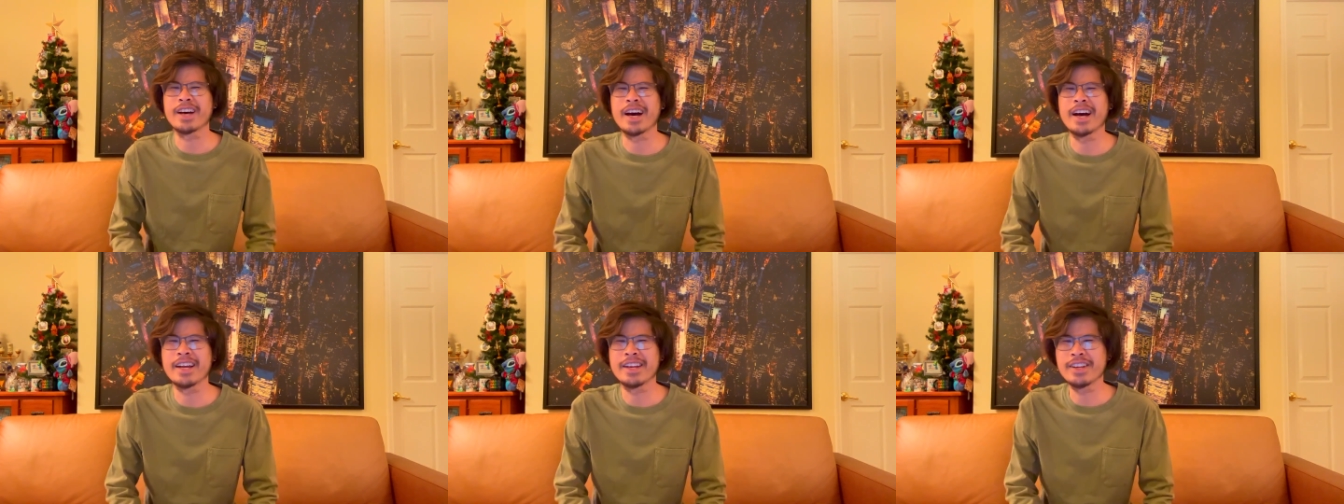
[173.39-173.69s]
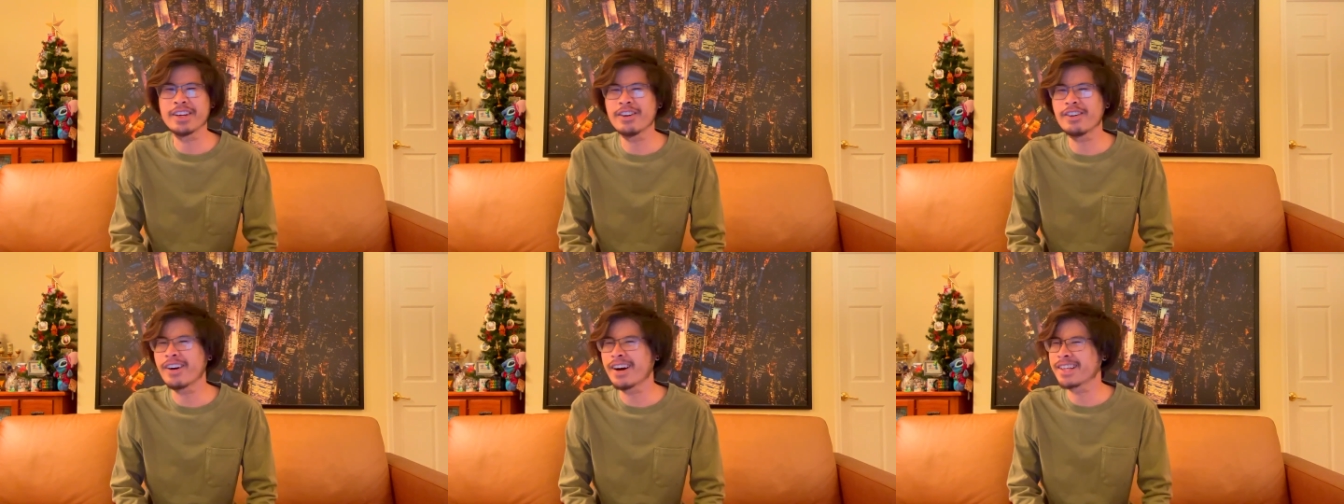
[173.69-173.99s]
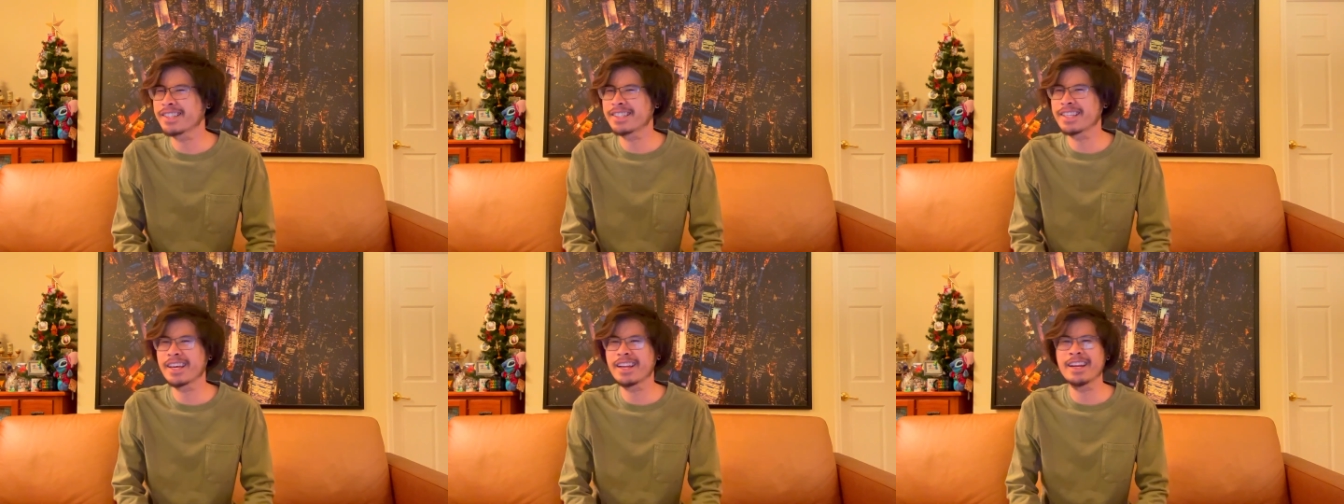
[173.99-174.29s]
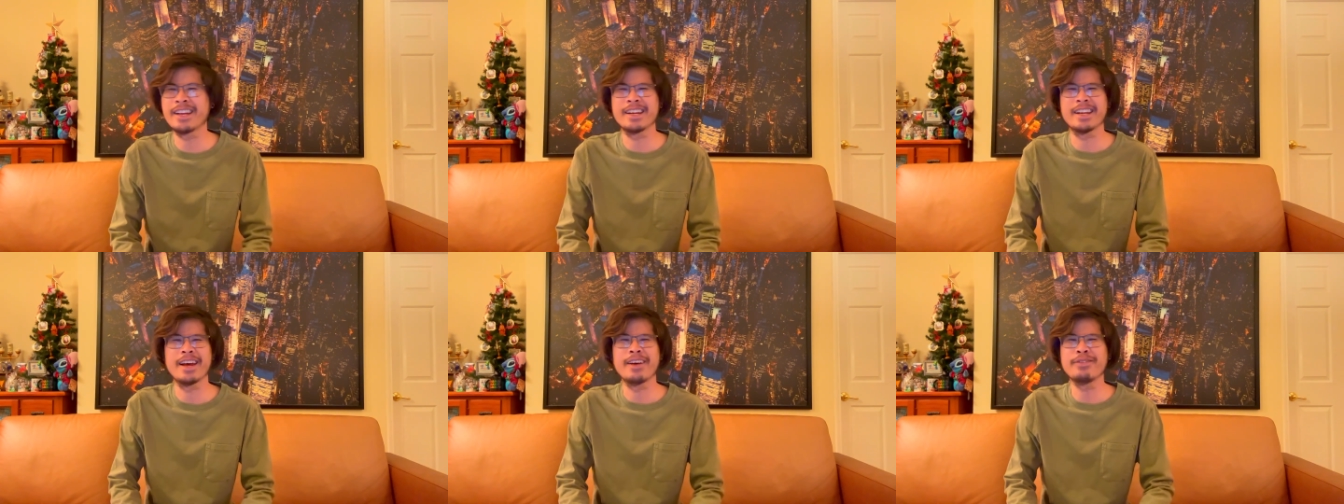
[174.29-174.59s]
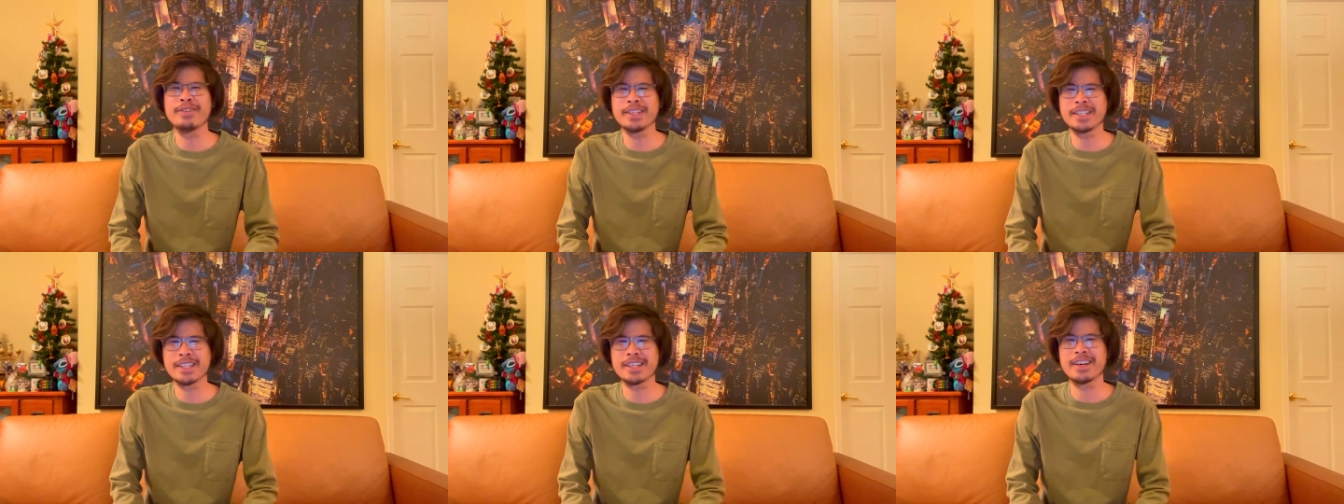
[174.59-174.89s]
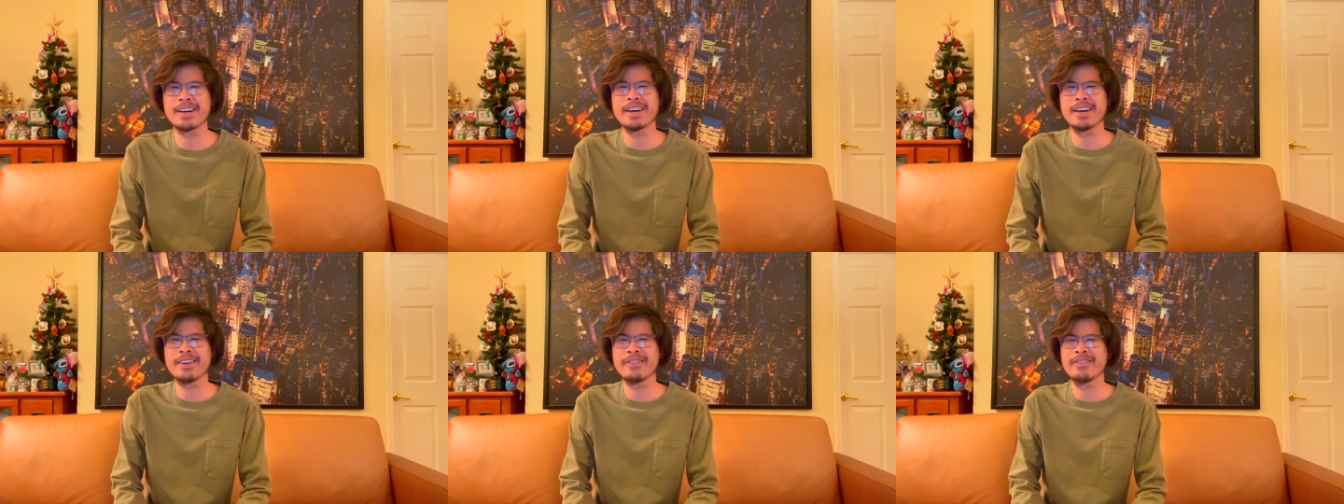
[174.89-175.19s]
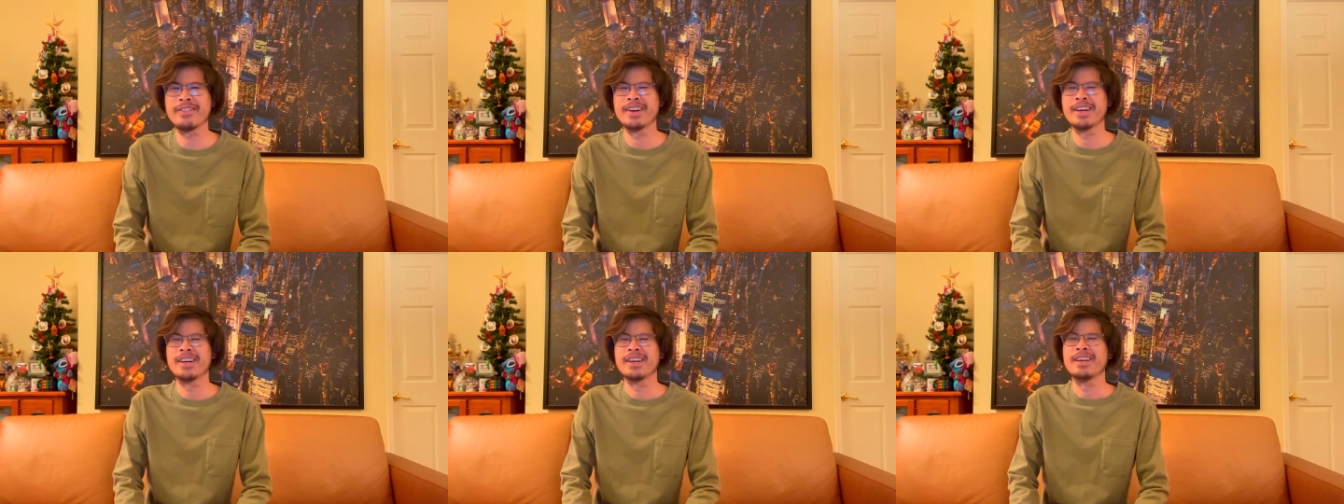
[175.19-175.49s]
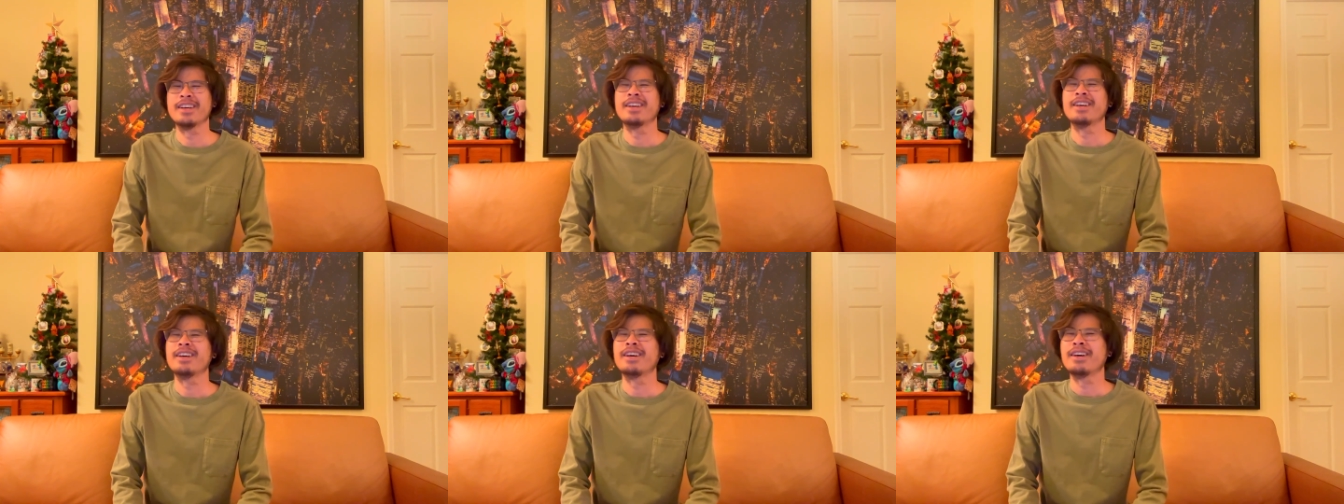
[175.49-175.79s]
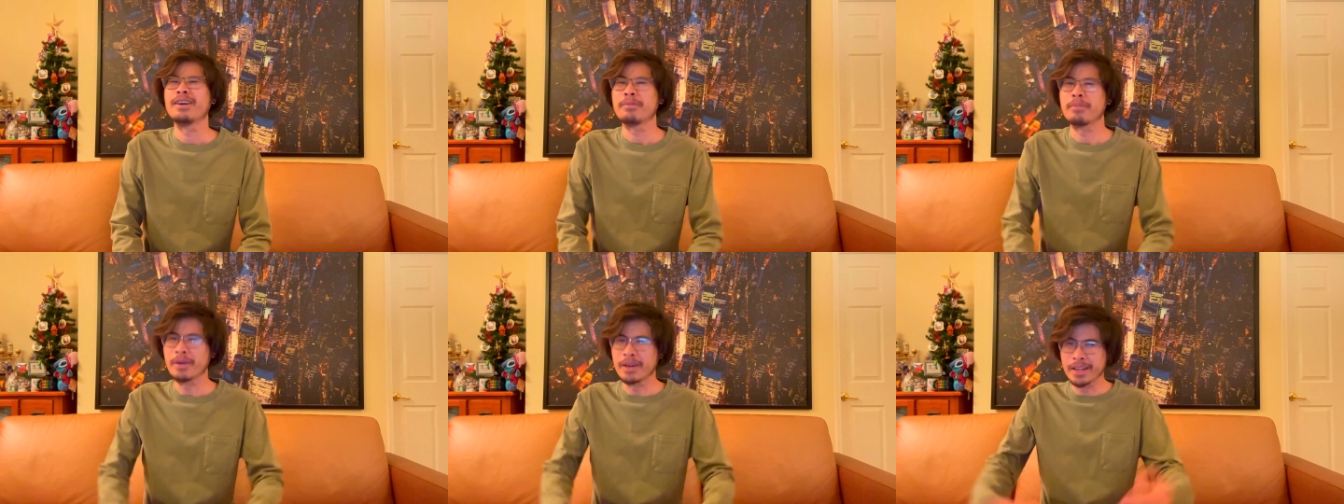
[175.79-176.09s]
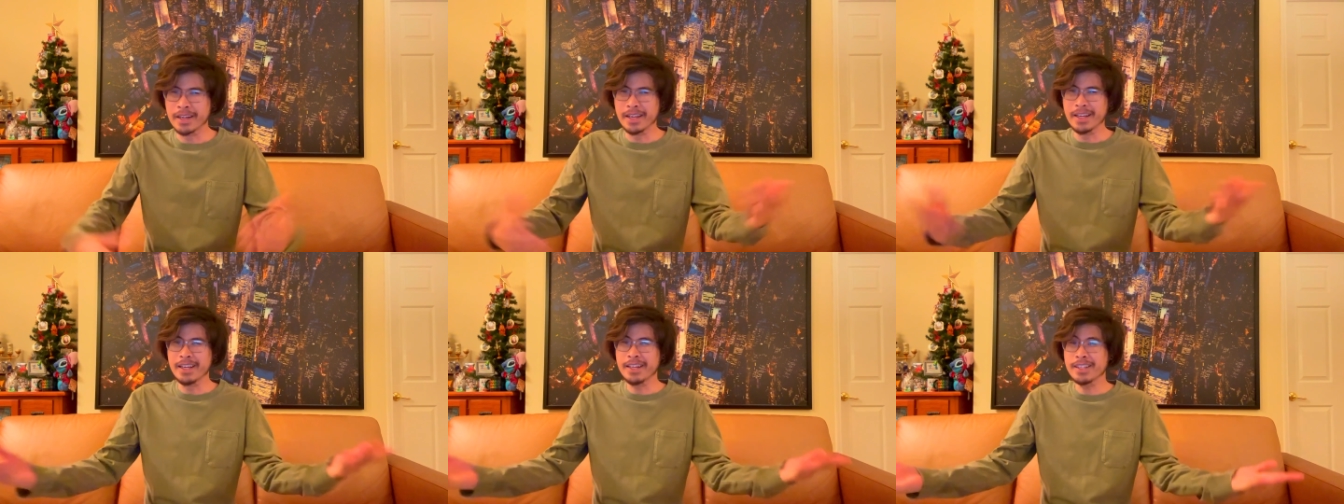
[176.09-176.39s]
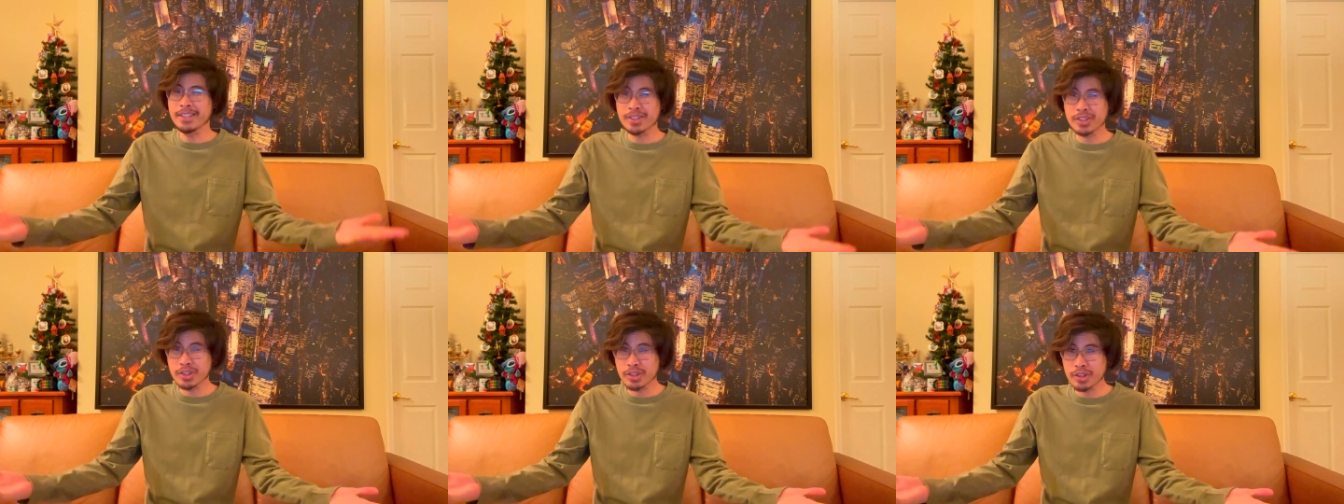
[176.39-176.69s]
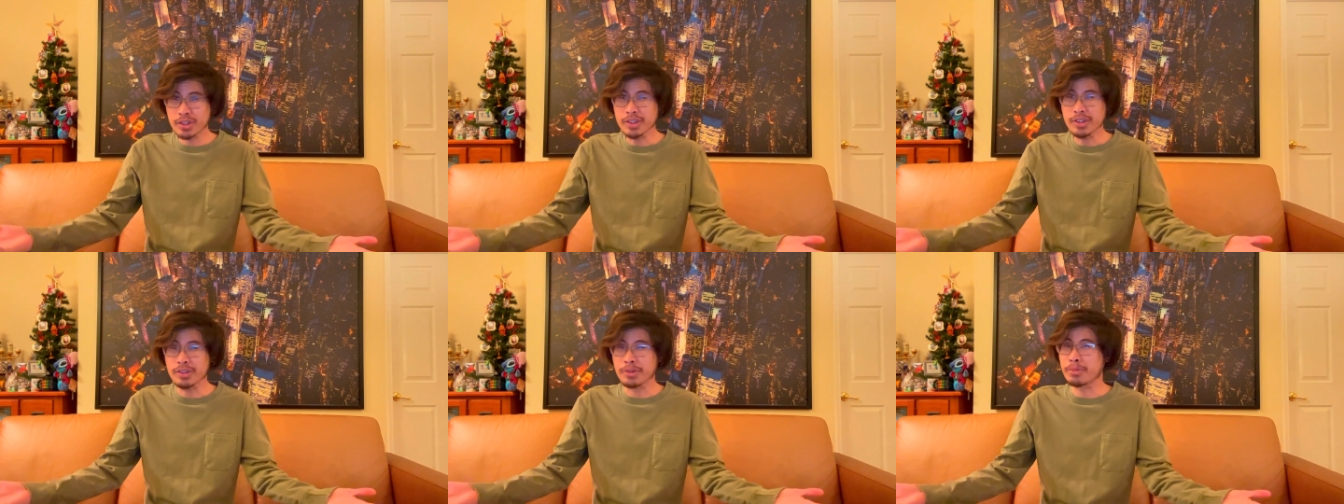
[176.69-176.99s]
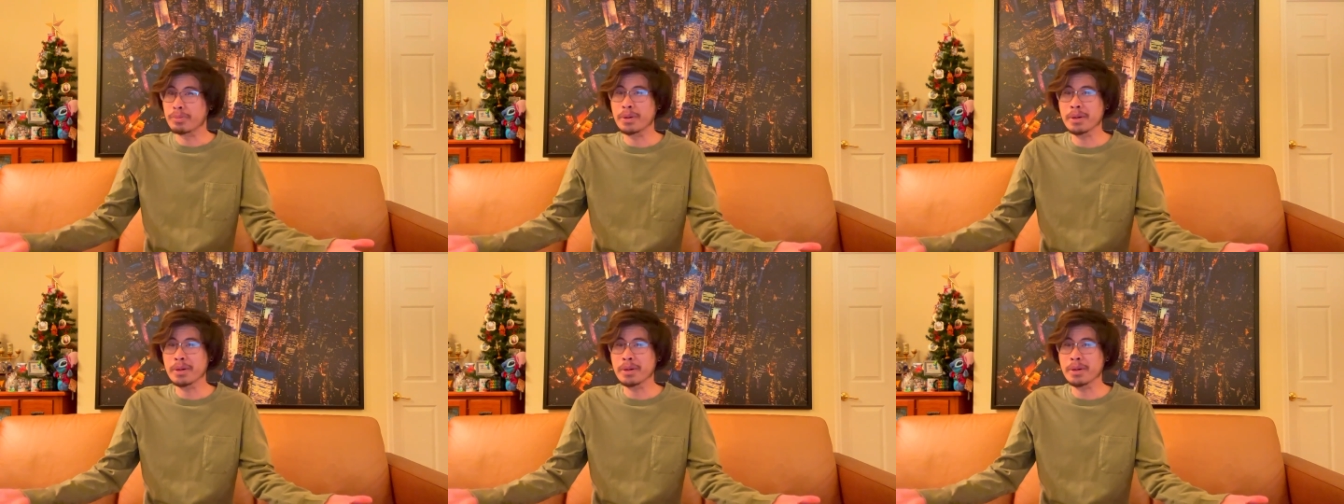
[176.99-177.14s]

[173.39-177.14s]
I know I say that every time, but it is true.